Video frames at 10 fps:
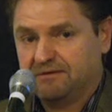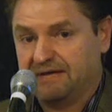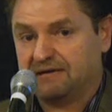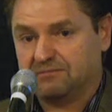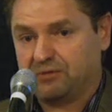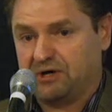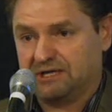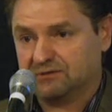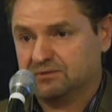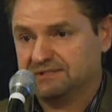that
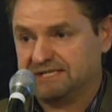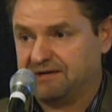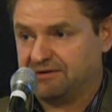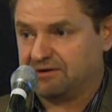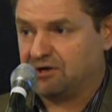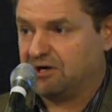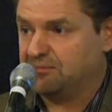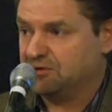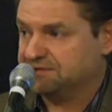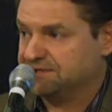product was either
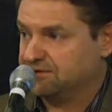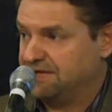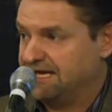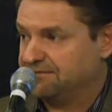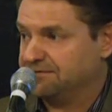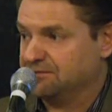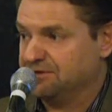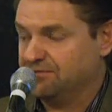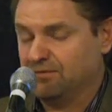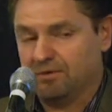composted or landfilled
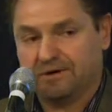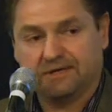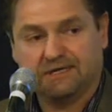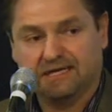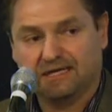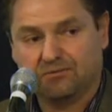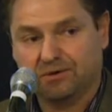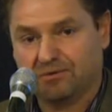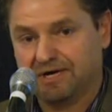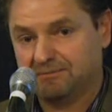before, and
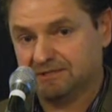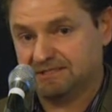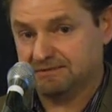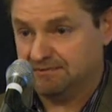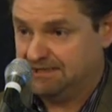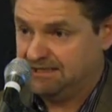we were able to